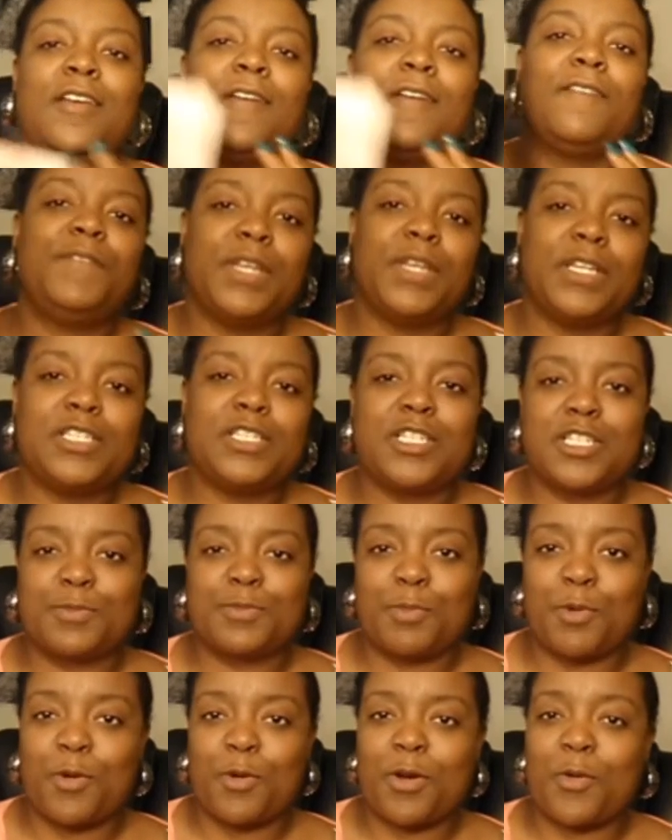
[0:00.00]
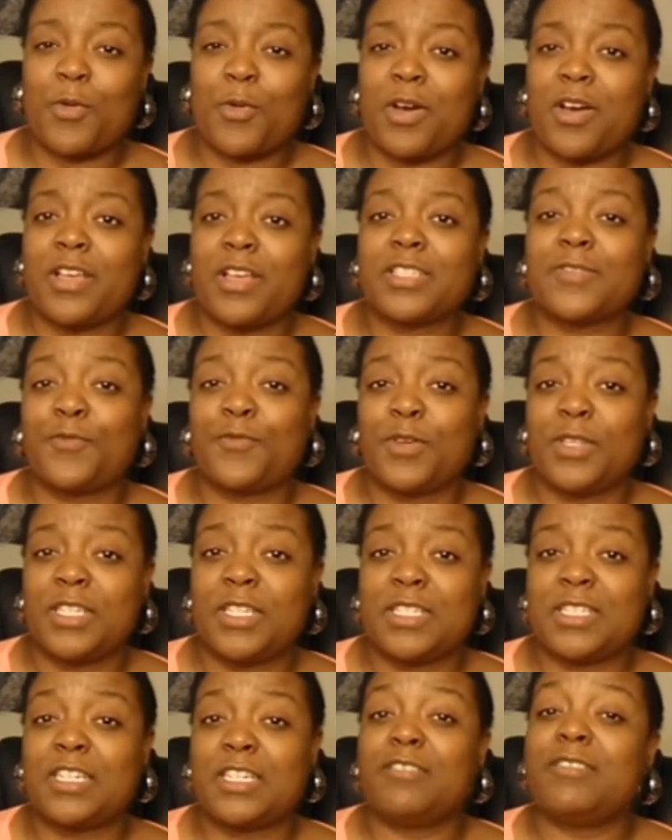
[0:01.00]
Vengeance Born was for
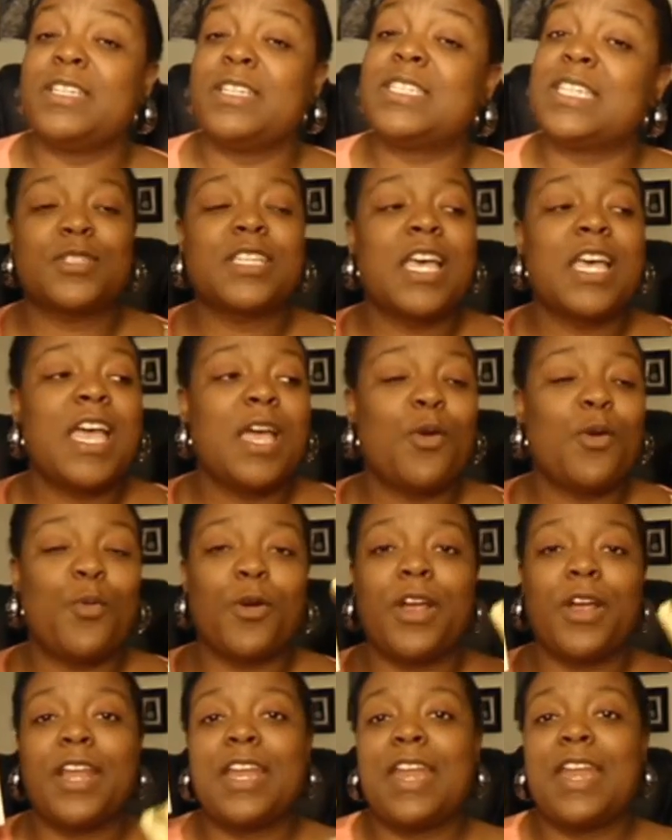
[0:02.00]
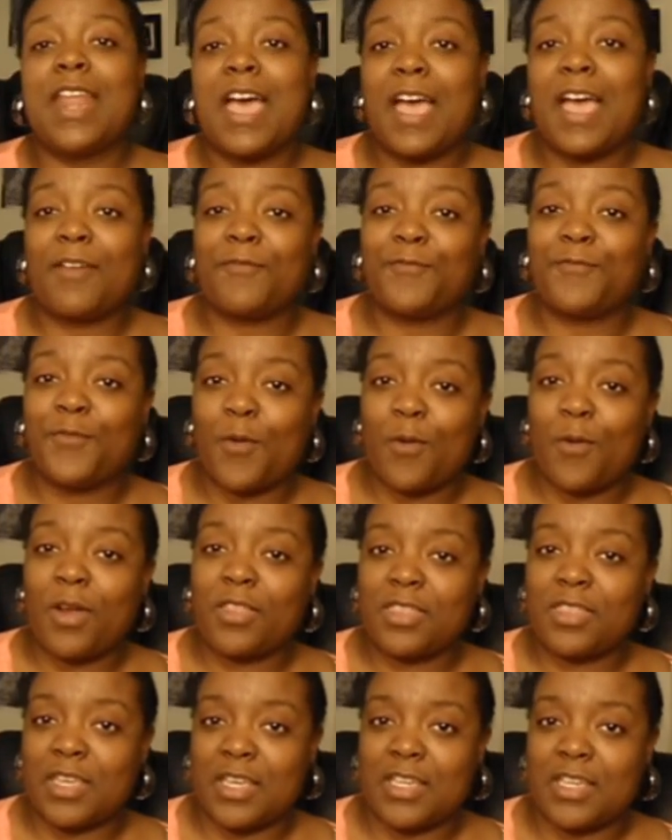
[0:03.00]
this series. Were it not for
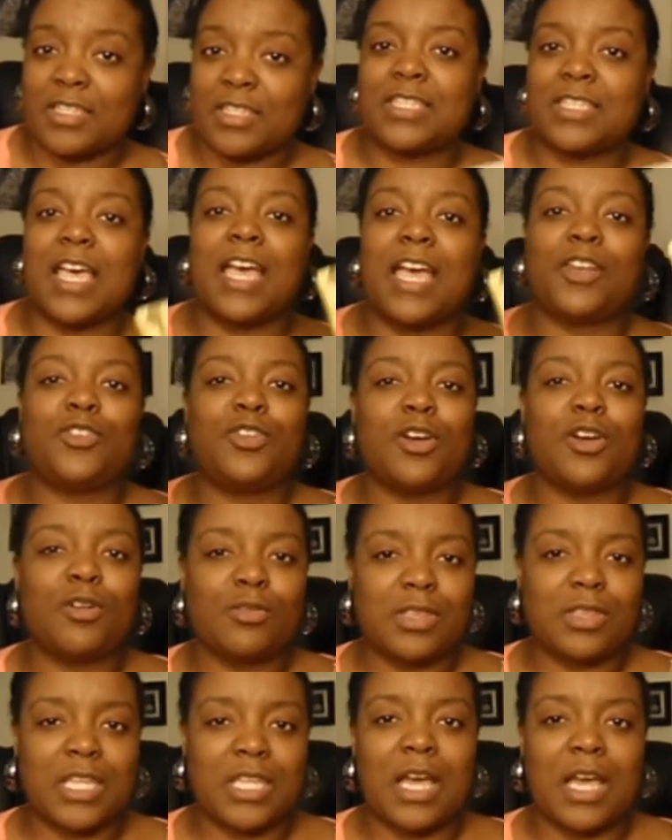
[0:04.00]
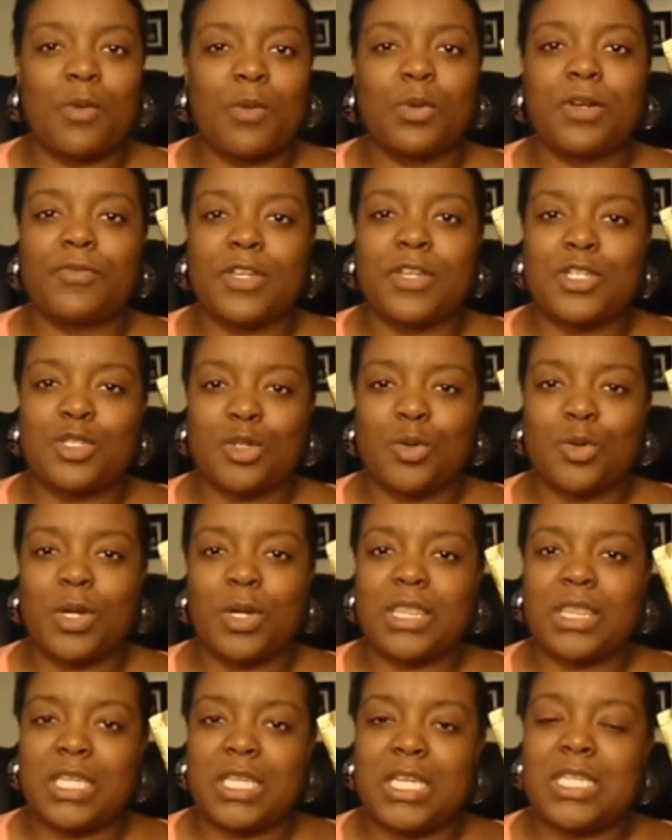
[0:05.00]
this, I don't think I would have
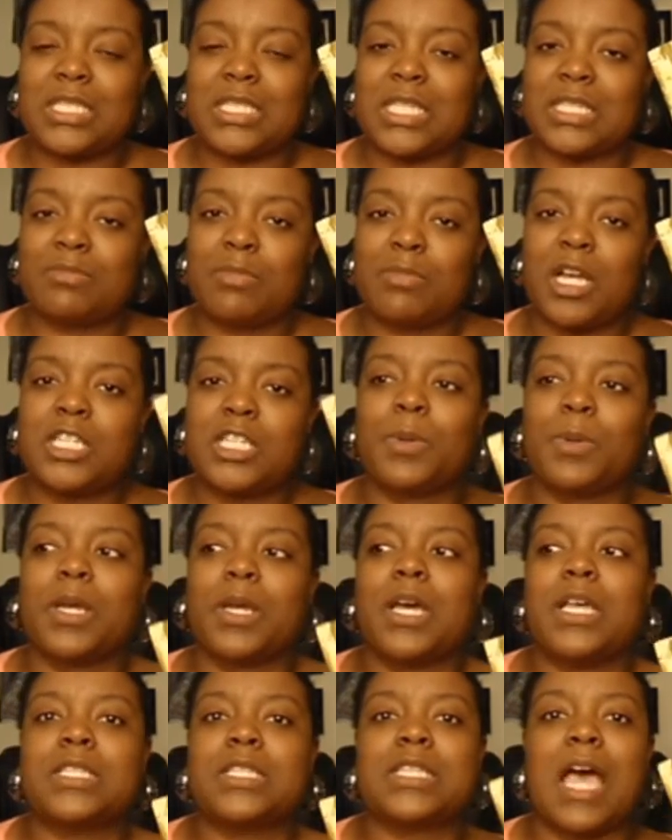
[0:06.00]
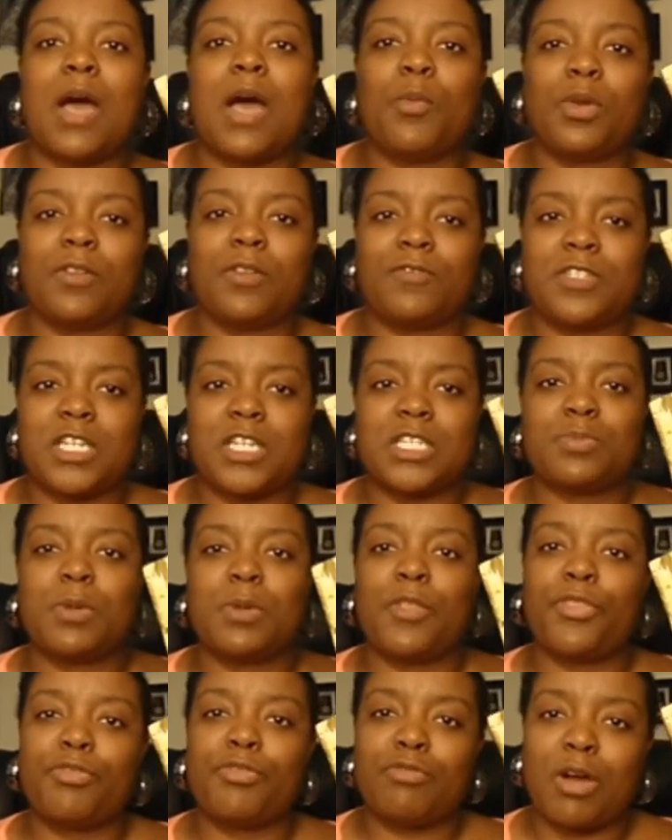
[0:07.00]
enjoyed these as much because I would have just
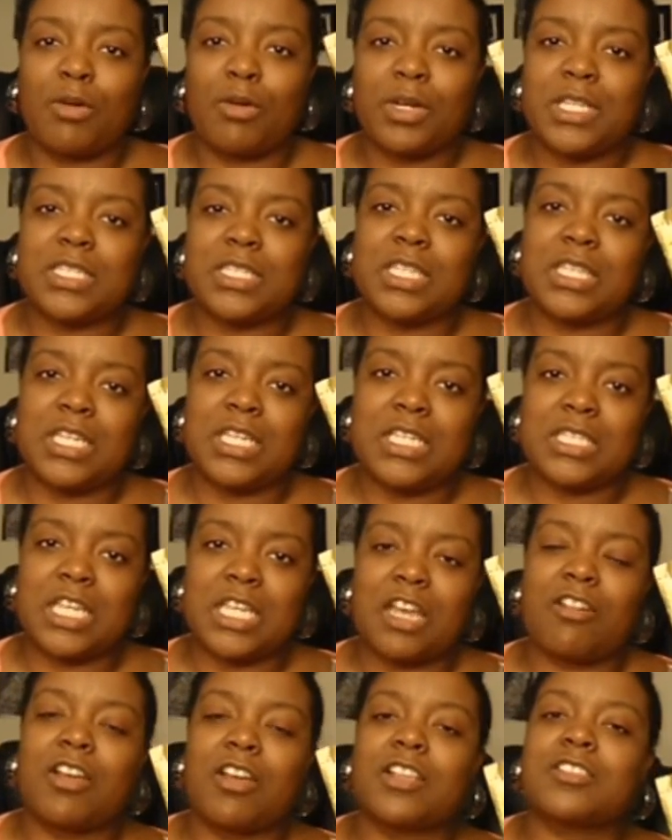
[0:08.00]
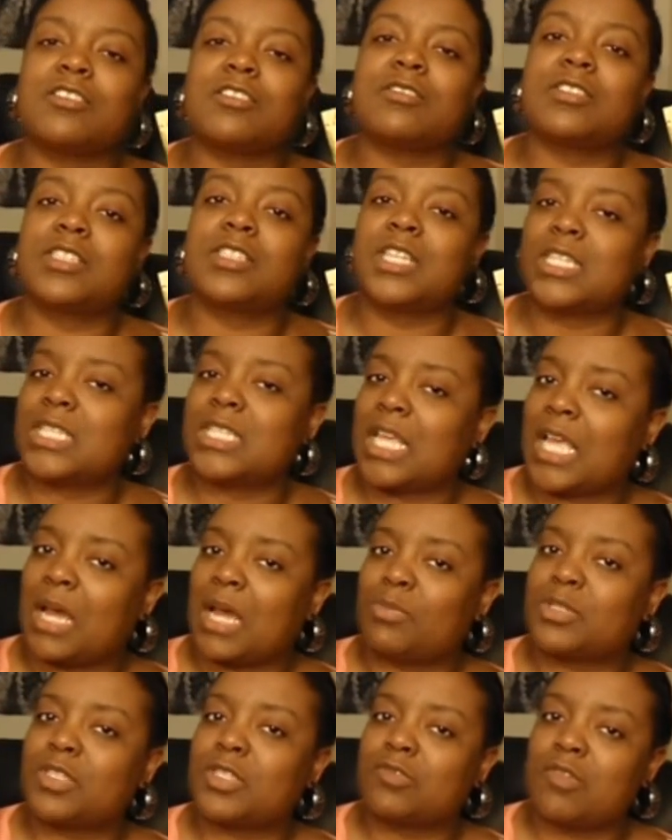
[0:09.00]
been thrown into these characters just like I
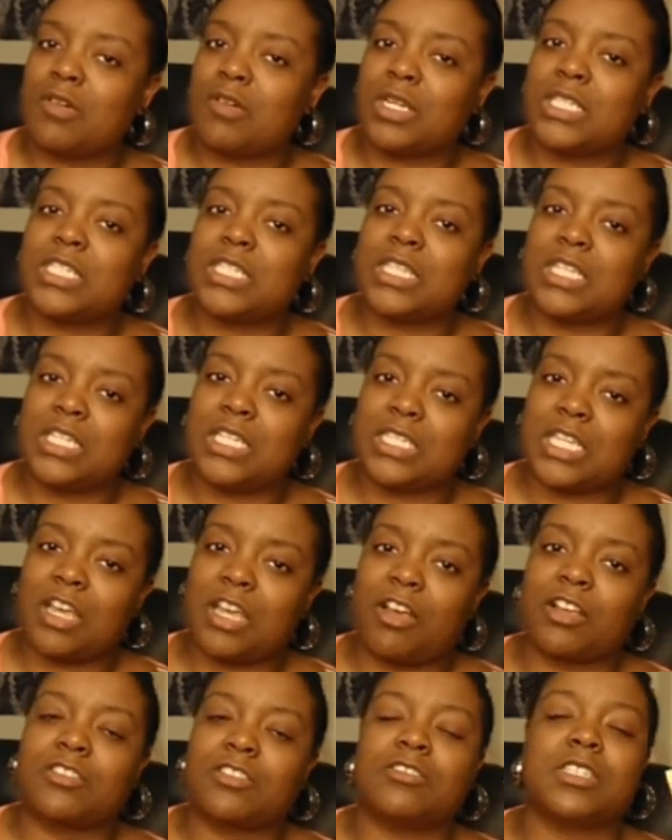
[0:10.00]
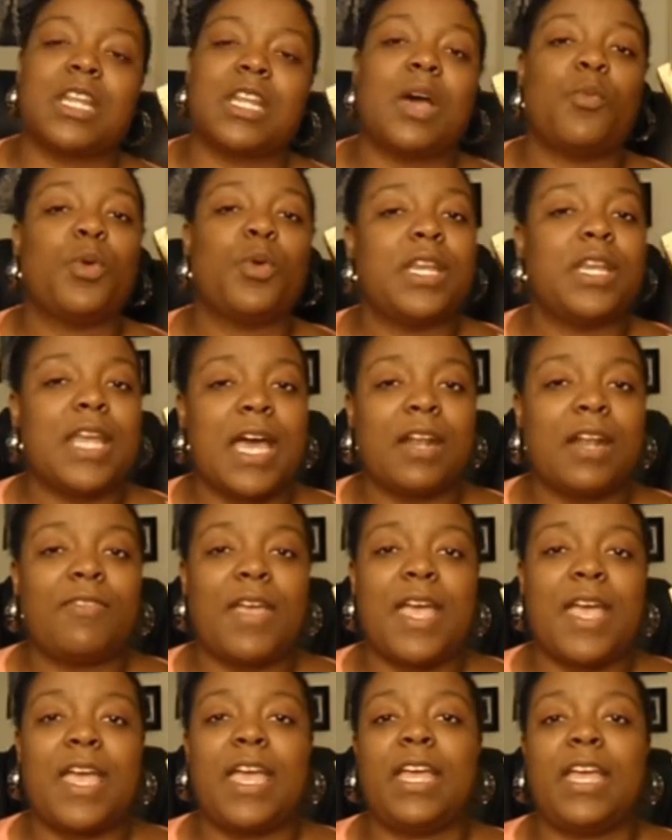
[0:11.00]
was thrown into these characters. And I would not have
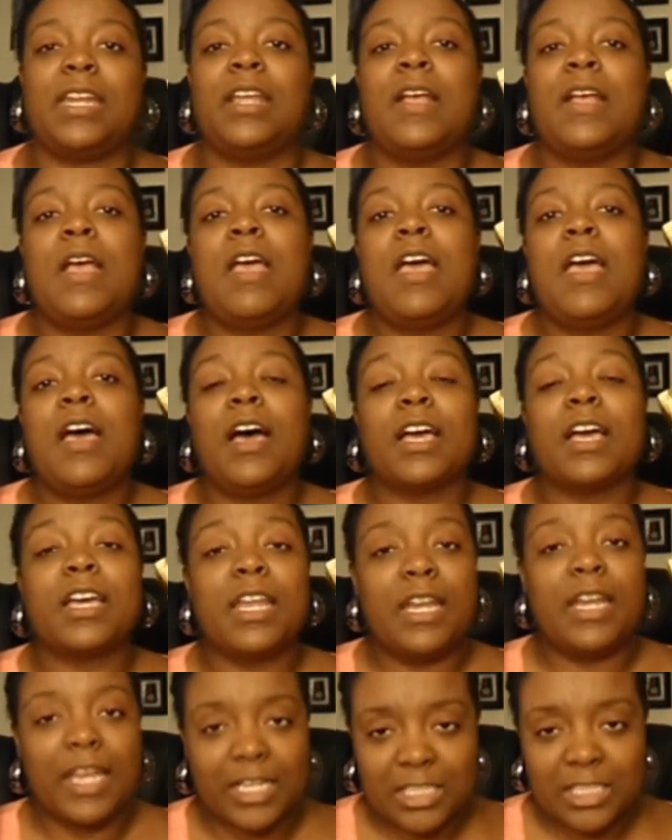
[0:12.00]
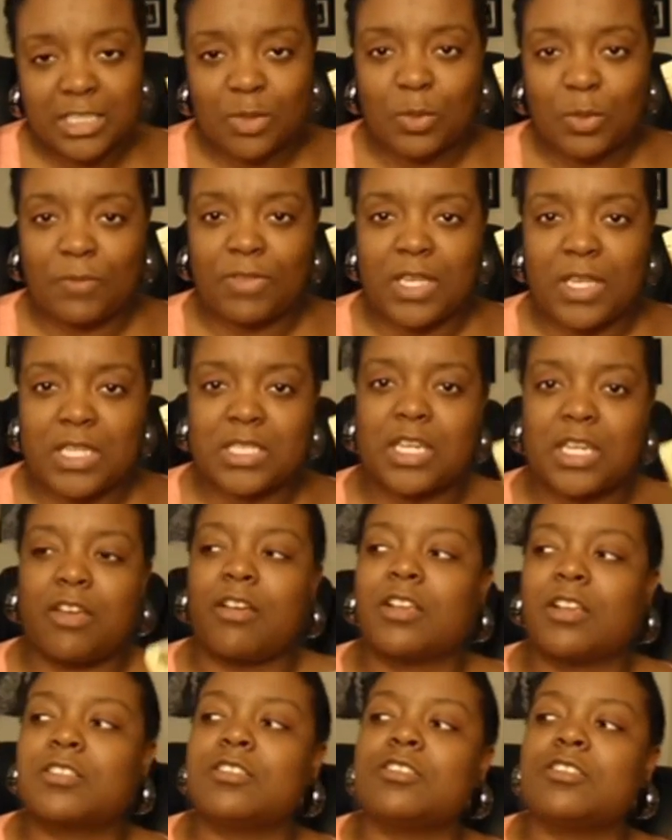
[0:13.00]
had a connection with these
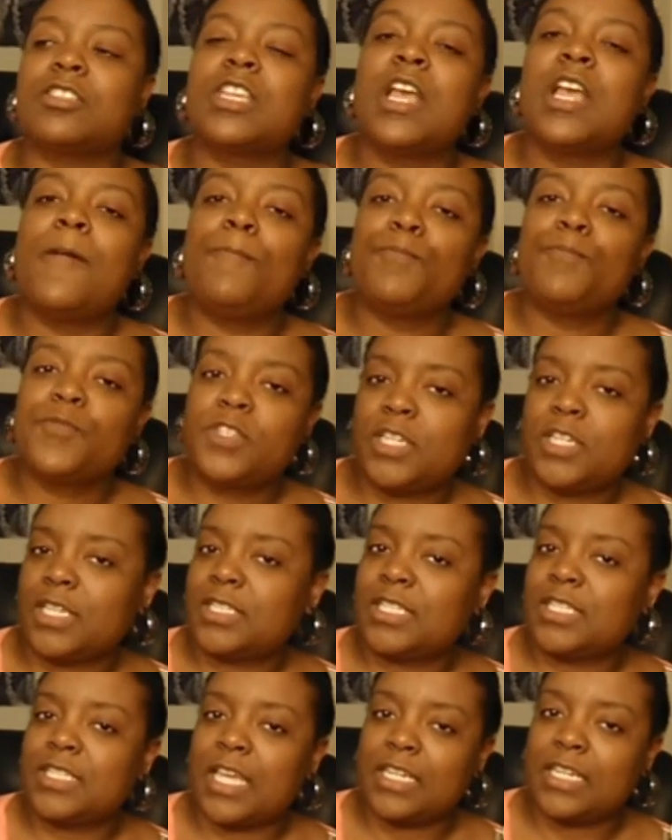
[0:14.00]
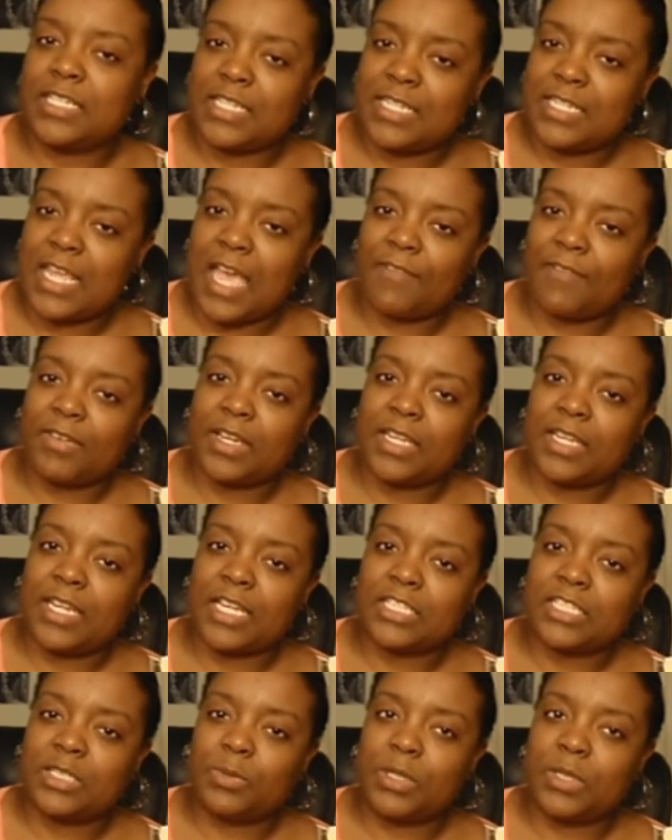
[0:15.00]
characters just as I didn't have a
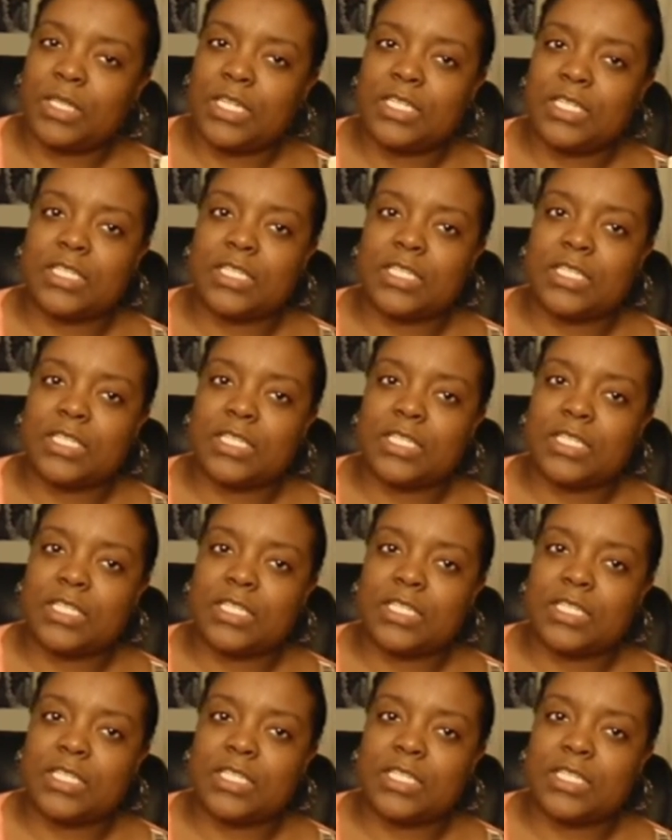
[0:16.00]
connection with these